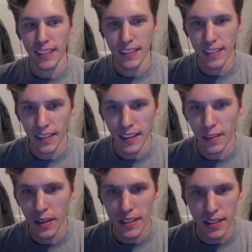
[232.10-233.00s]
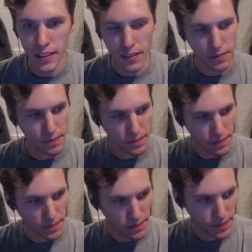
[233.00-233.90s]
oh yeah, watch this.
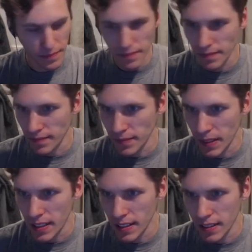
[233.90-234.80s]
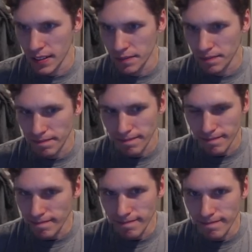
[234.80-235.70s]
Watch this.
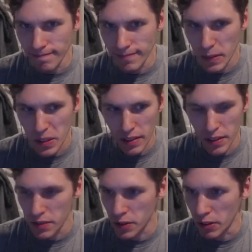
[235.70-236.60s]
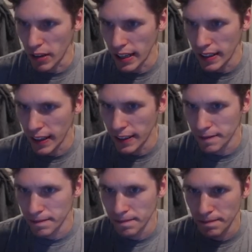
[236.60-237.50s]
Saving this for a rainy day.
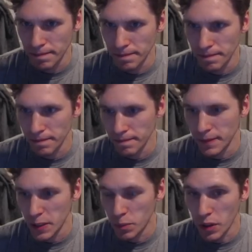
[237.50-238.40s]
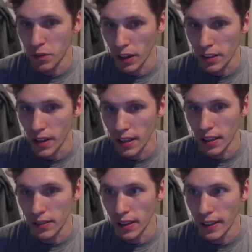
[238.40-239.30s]
It's pretty fucking rainy
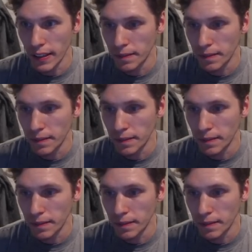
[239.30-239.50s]
out right now.